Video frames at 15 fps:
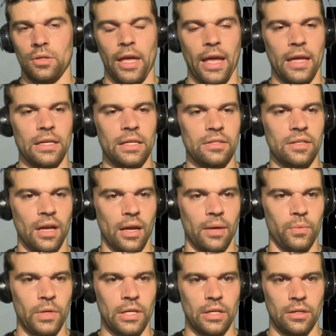Anytime
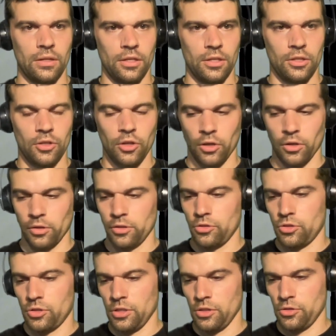we can
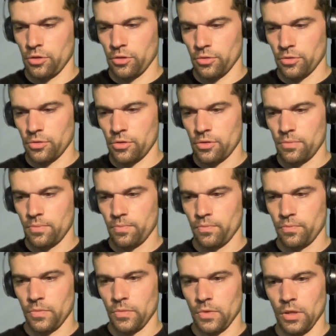encourage teachers
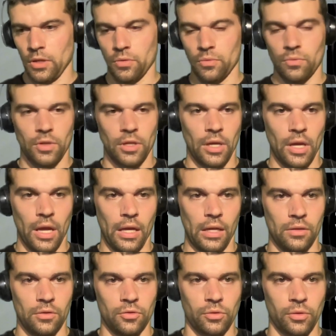and
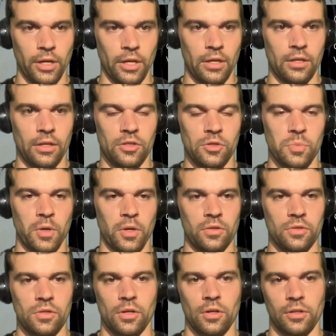and create an
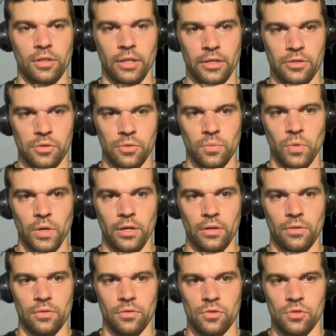experience in our classroom where
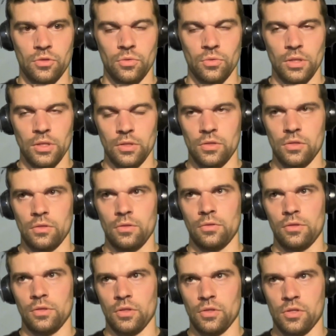the students
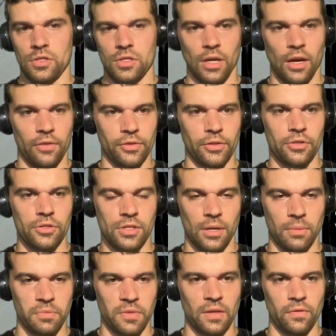discover
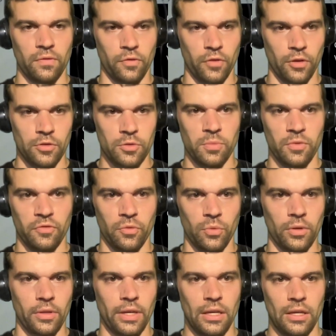something first
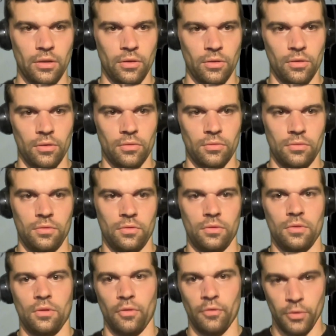before they hear
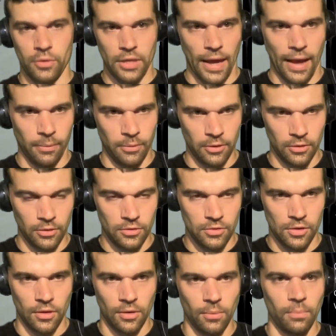a vocabulary
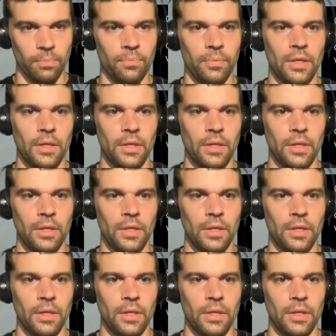term